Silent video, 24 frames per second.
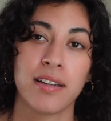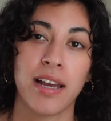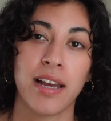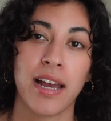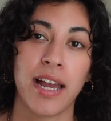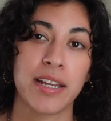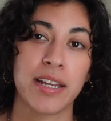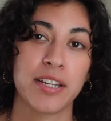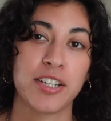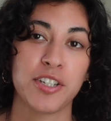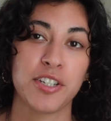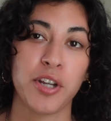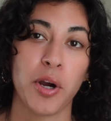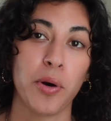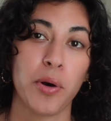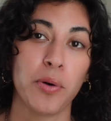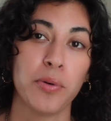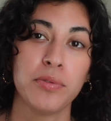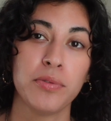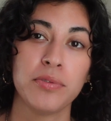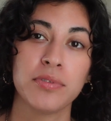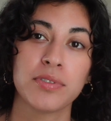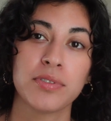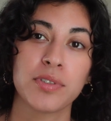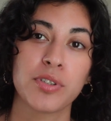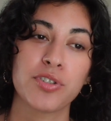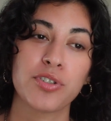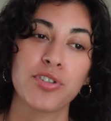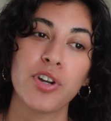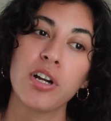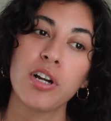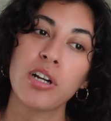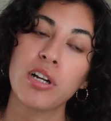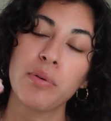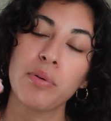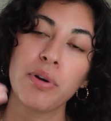I don't
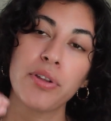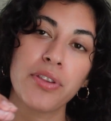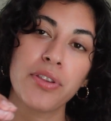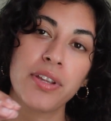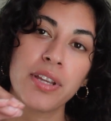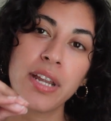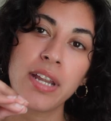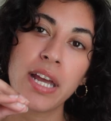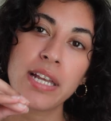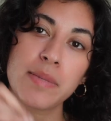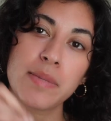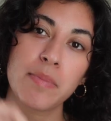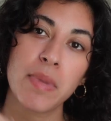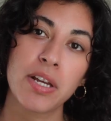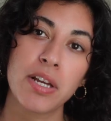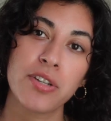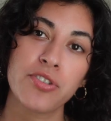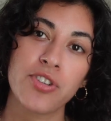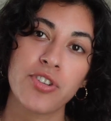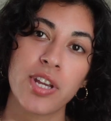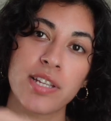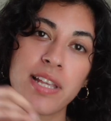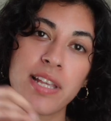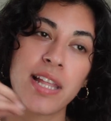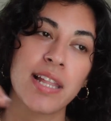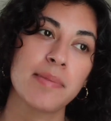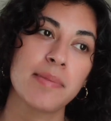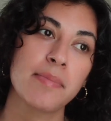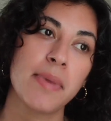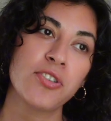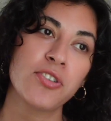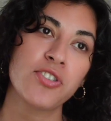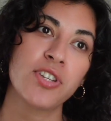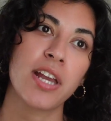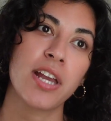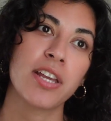struggle with it as much as
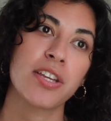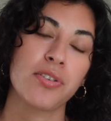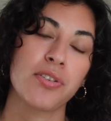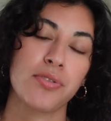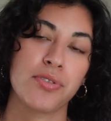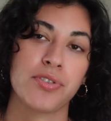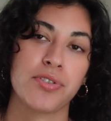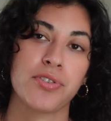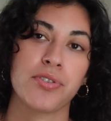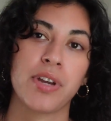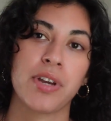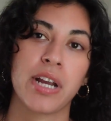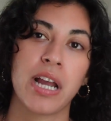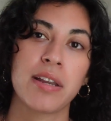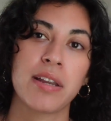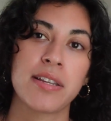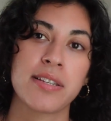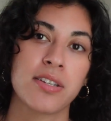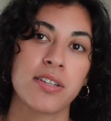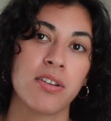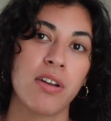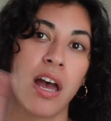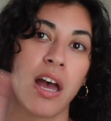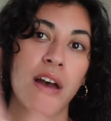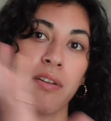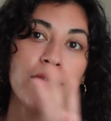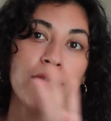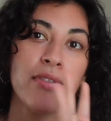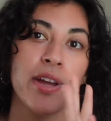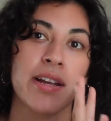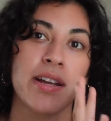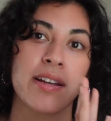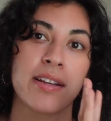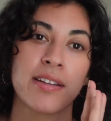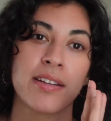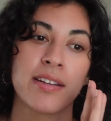I used to. Like I still have
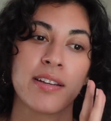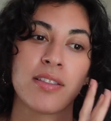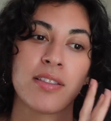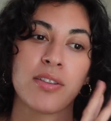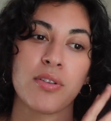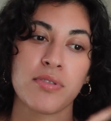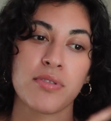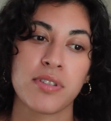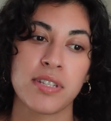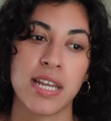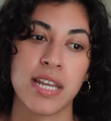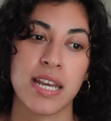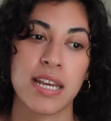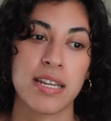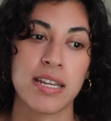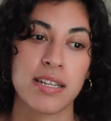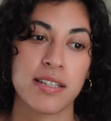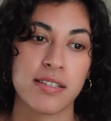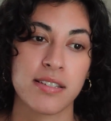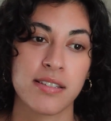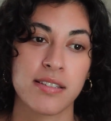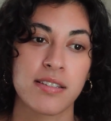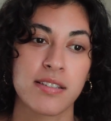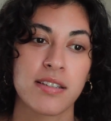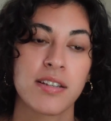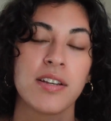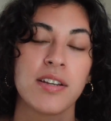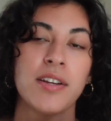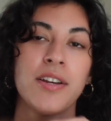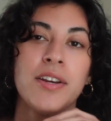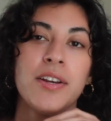like those days